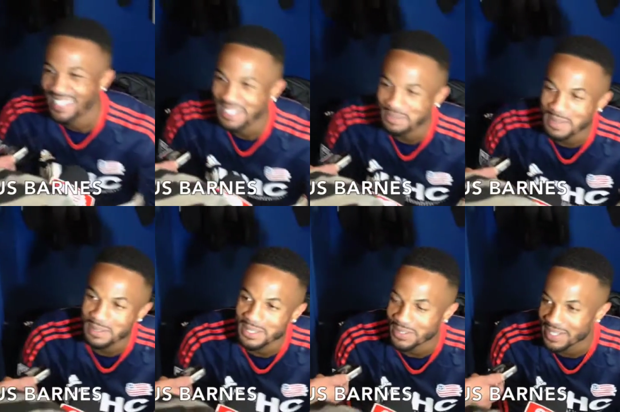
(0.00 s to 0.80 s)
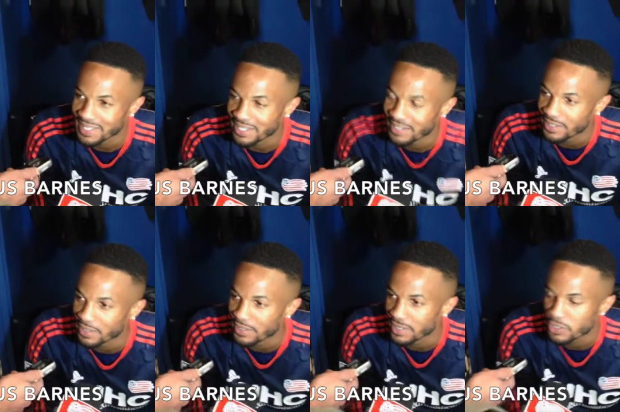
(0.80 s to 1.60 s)
To be able to go out there and
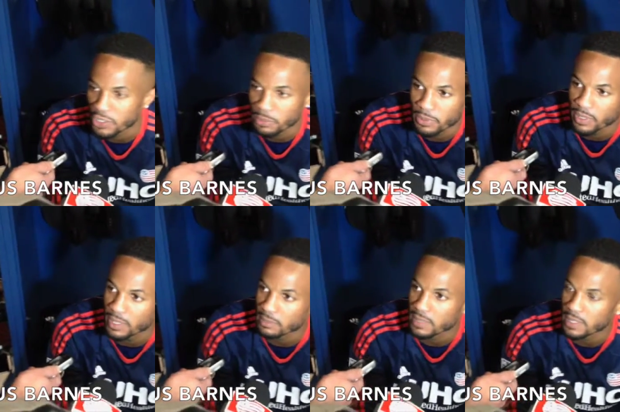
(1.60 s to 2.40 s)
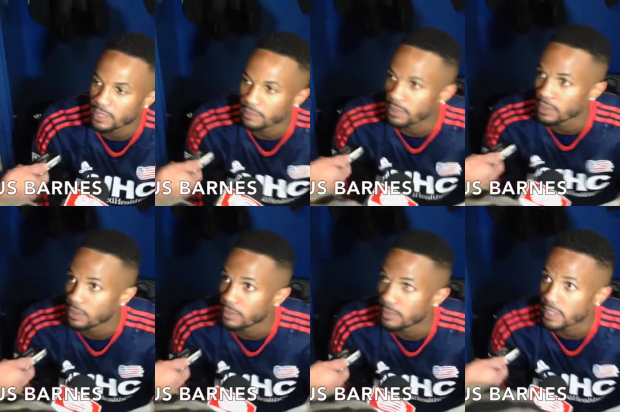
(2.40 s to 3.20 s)
contribute and help the team, you
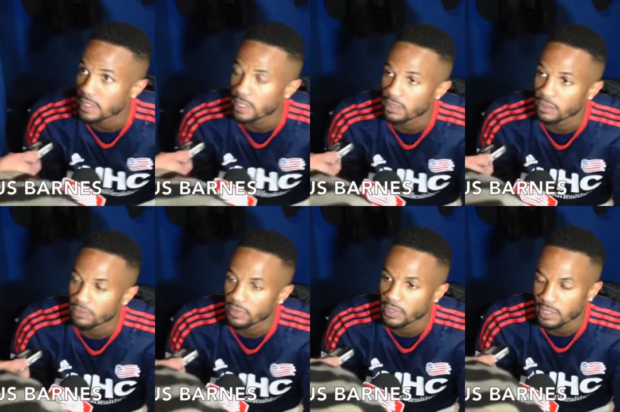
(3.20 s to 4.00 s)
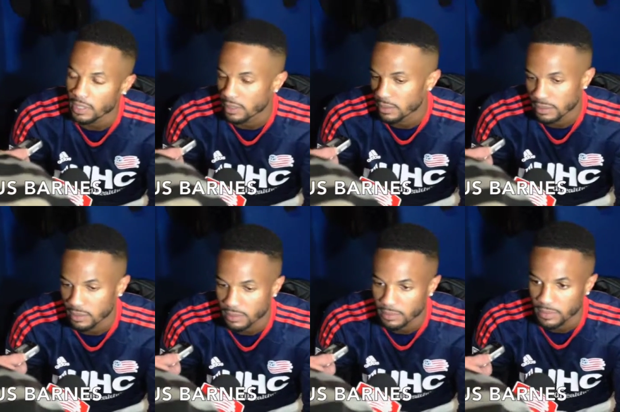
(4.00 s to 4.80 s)
know, succeed on the field, I think is
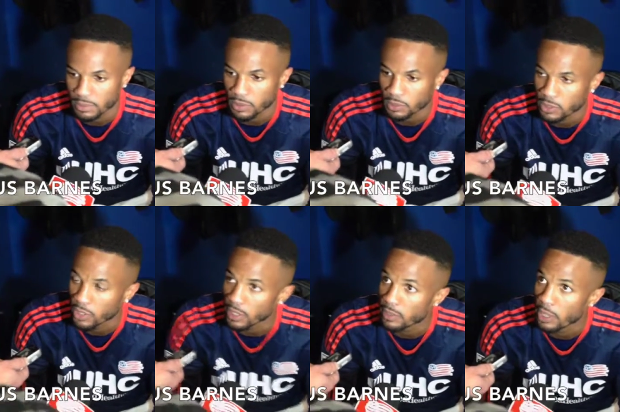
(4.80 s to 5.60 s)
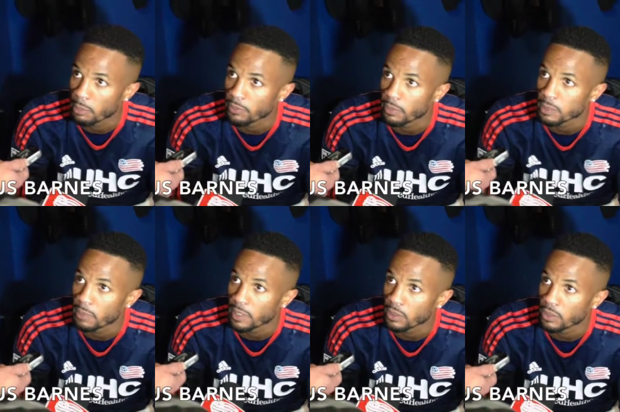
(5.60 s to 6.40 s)
a great performance
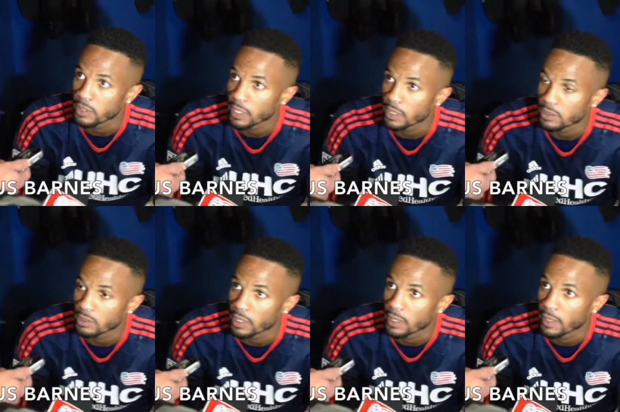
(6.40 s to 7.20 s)
by the whole entire squad.